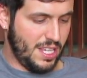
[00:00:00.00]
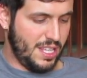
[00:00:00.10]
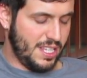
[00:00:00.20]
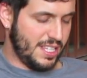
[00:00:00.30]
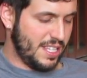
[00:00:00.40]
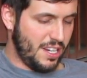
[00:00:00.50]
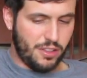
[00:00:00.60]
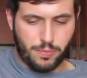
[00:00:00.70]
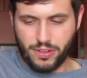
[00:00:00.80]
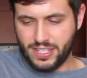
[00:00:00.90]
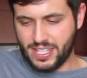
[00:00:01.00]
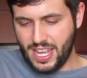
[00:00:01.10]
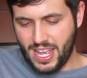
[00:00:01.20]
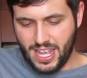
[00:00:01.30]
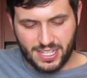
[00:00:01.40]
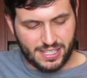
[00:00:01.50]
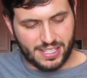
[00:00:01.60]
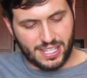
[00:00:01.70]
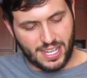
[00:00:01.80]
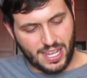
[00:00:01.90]
This is another
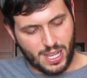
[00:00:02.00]
princess.